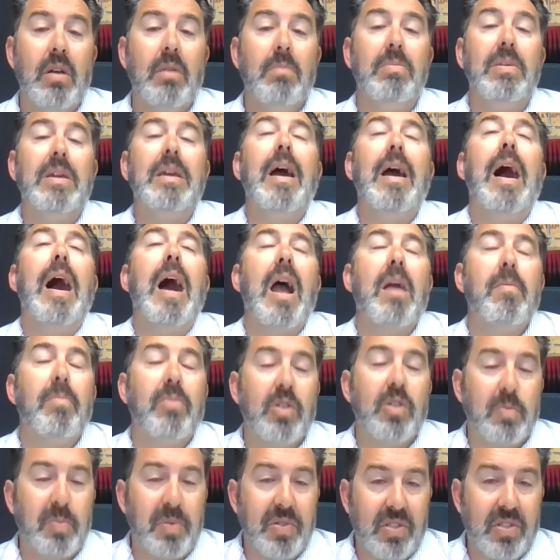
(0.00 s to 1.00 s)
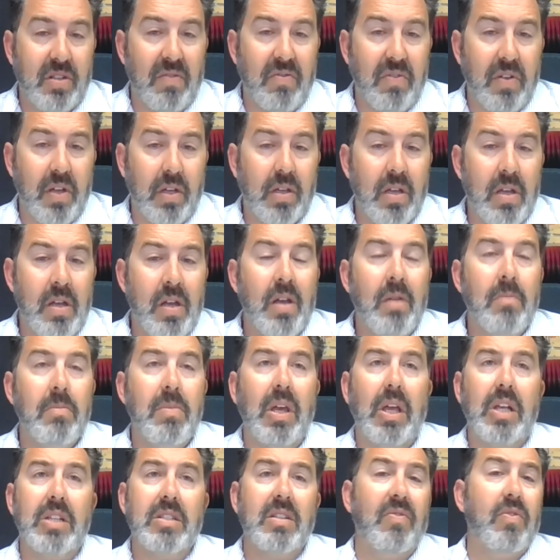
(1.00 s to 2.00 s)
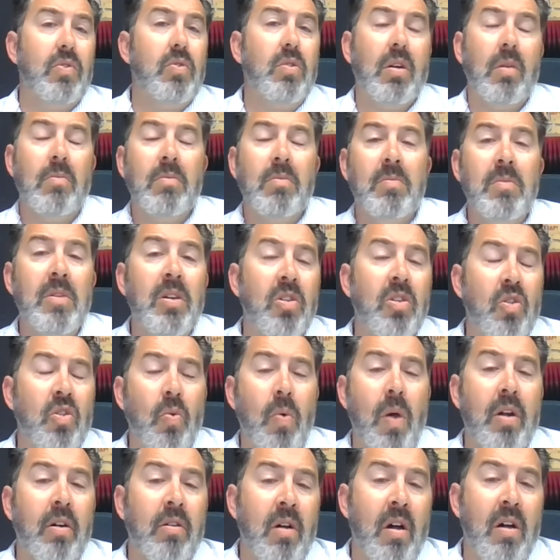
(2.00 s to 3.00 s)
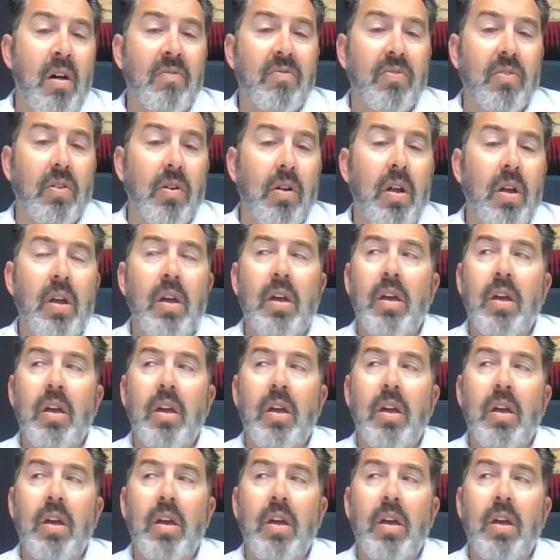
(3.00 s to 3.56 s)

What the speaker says: Be hyper specific, because if you come to me and you write an offer